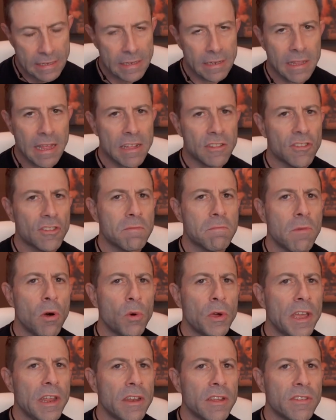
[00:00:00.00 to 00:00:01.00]
That
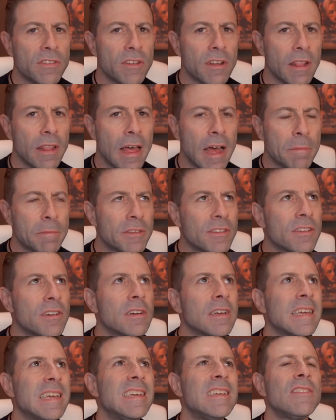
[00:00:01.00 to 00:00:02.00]
smokiness of the lap
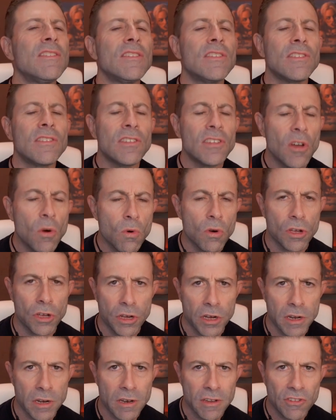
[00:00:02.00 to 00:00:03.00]
song is so
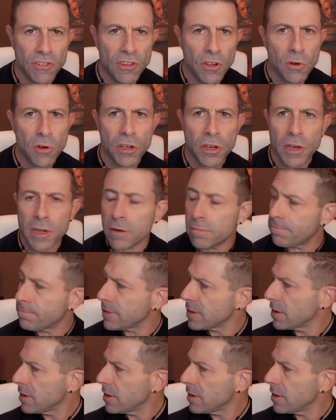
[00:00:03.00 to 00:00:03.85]
good, so good.